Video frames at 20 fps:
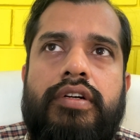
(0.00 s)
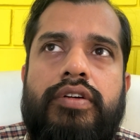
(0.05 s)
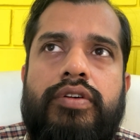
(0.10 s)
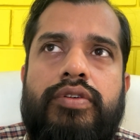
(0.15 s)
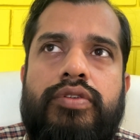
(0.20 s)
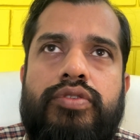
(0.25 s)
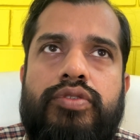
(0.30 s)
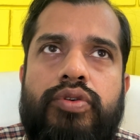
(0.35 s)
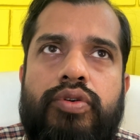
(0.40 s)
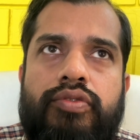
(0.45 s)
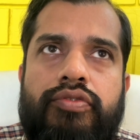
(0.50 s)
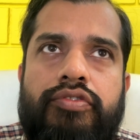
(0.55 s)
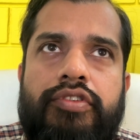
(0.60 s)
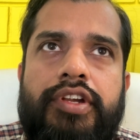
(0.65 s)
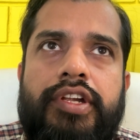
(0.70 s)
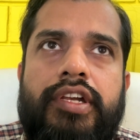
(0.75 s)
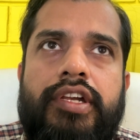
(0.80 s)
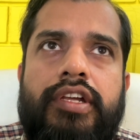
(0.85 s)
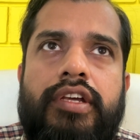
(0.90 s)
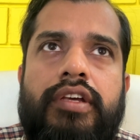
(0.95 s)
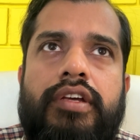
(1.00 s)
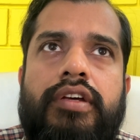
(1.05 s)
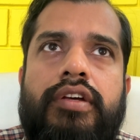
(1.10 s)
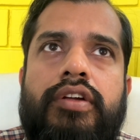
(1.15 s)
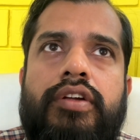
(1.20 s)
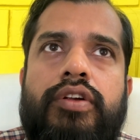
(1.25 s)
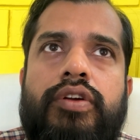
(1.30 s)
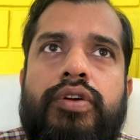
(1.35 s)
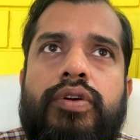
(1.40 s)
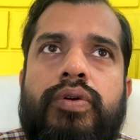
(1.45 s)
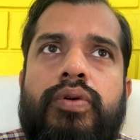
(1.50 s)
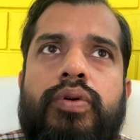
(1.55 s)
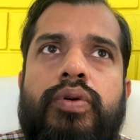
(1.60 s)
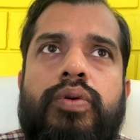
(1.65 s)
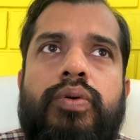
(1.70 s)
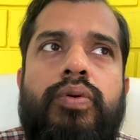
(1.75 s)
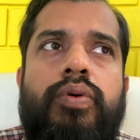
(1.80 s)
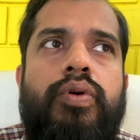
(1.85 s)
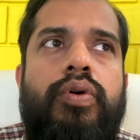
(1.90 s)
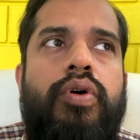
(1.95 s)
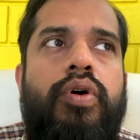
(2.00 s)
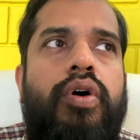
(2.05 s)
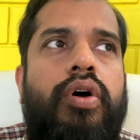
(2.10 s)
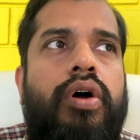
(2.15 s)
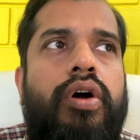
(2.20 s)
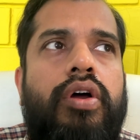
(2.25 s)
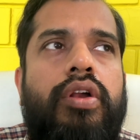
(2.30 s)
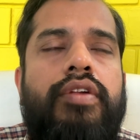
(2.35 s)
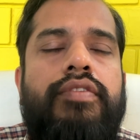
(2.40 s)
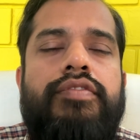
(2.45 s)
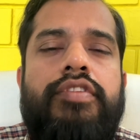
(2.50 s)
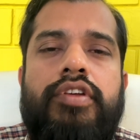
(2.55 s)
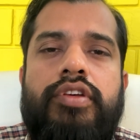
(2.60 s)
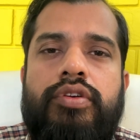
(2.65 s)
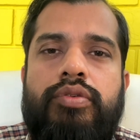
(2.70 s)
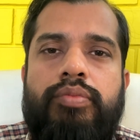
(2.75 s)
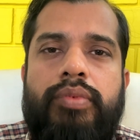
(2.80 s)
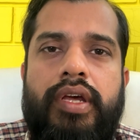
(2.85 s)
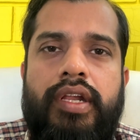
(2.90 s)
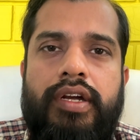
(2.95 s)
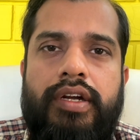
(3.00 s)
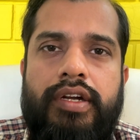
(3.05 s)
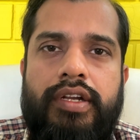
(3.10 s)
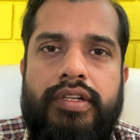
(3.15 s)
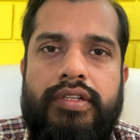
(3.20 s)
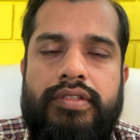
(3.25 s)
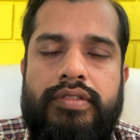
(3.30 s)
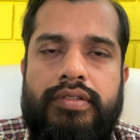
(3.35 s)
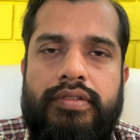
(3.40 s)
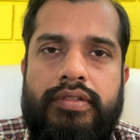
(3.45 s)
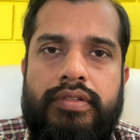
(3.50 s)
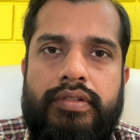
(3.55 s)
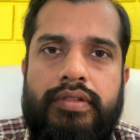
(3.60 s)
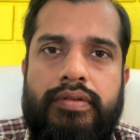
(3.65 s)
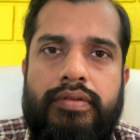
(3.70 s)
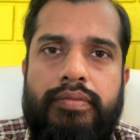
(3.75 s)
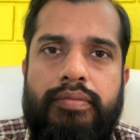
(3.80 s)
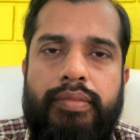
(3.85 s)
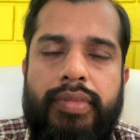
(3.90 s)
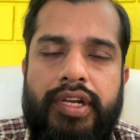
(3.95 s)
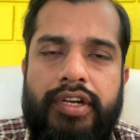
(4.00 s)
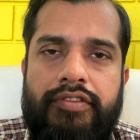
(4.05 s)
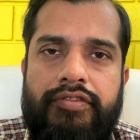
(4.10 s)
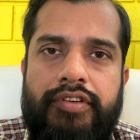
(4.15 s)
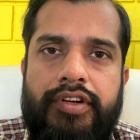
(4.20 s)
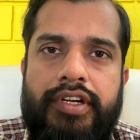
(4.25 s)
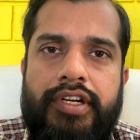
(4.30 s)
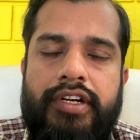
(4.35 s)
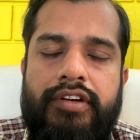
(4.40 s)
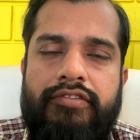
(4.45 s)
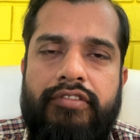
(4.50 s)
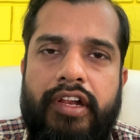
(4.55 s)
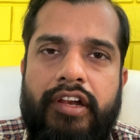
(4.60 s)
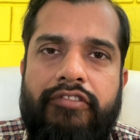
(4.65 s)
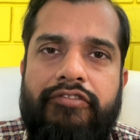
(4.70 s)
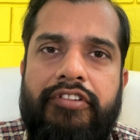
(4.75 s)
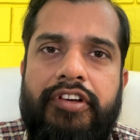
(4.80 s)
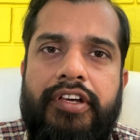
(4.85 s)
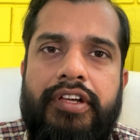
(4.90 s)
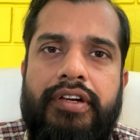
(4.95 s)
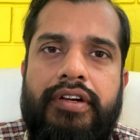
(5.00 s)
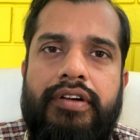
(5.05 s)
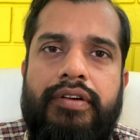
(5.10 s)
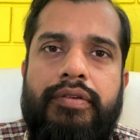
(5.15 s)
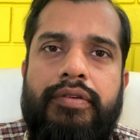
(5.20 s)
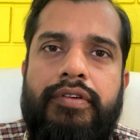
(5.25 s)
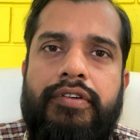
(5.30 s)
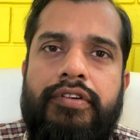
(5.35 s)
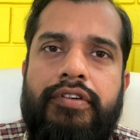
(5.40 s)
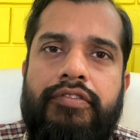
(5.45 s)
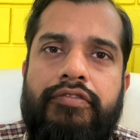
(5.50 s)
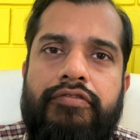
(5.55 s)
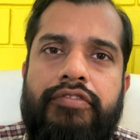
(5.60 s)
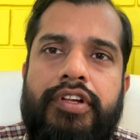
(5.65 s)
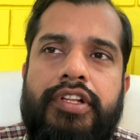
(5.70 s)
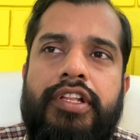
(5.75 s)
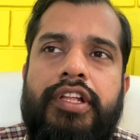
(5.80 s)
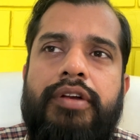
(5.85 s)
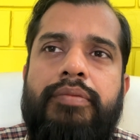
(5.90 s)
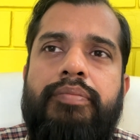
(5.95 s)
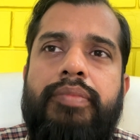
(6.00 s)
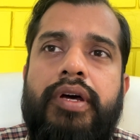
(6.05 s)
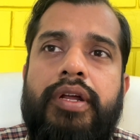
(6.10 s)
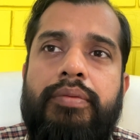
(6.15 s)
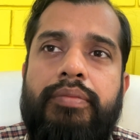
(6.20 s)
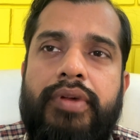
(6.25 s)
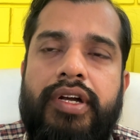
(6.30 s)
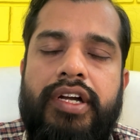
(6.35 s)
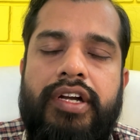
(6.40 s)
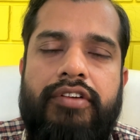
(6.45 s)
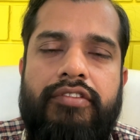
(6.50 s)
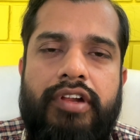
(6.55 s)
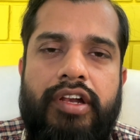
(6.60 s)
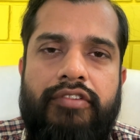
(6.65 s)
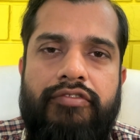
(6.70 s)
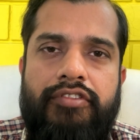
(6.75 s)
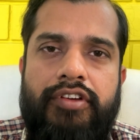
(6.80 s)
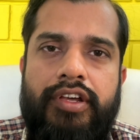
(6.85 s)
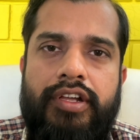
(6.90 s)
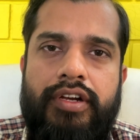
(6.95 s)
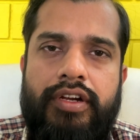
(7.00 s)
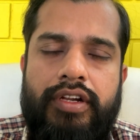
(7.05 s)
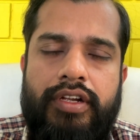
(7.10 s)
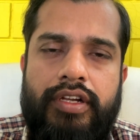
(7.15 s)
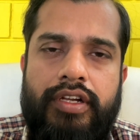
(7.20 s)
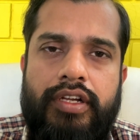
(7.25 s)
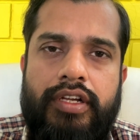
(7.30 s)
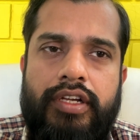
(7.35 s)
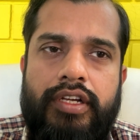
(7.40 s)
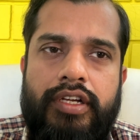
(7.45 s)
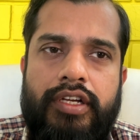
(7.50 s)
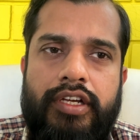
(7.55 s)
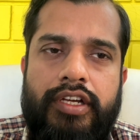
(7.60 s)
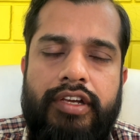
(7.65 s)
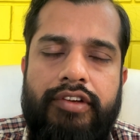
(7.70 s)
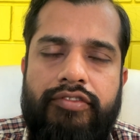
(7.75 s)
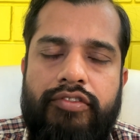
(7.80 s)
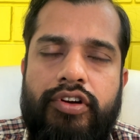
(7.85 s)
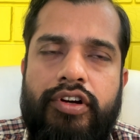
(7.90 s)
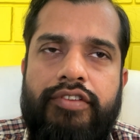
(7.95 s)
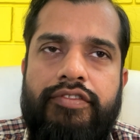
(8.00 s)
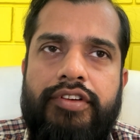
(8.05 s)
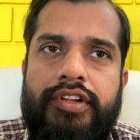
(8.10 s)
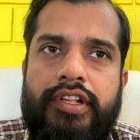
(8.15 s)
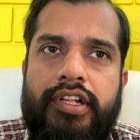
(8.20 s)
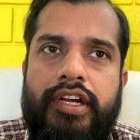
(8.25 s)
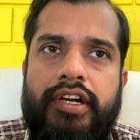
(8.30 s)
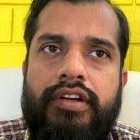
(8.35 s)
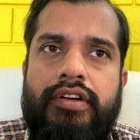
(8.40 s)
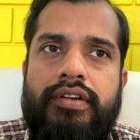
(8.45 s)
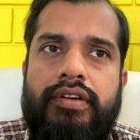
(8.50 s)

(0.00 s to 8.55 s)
so freely to all of the humanity's benefit and welfare, for their permanent welfare. If not for that,